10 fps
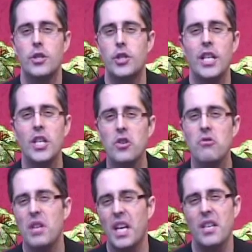She
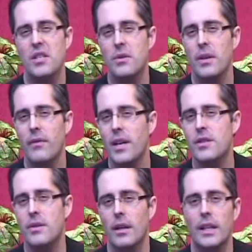knew the history of
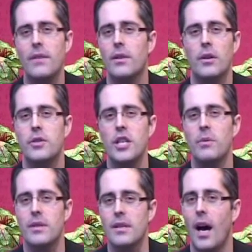Israel, even though
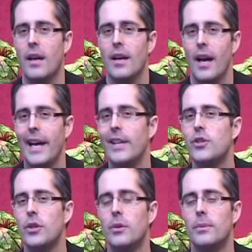she was not a
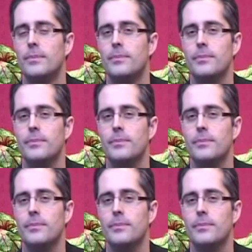Jew.